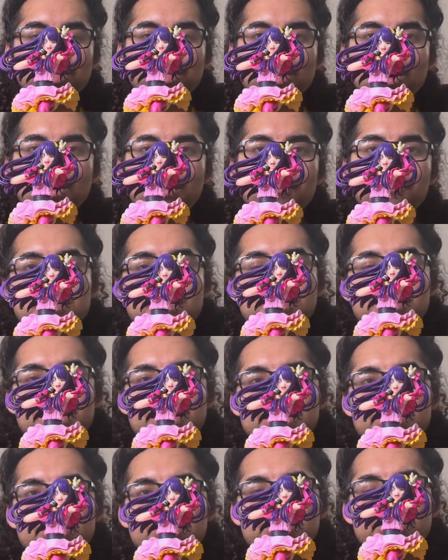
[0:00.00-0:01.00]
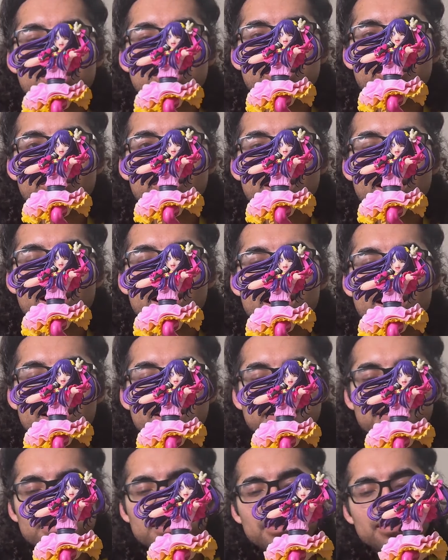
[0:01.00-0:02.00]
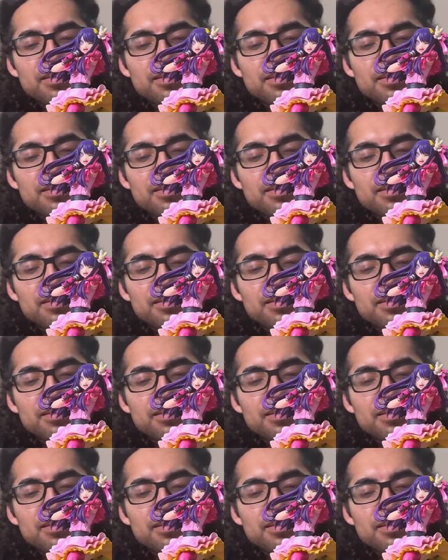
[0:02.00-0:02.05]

Love the details on her eyes.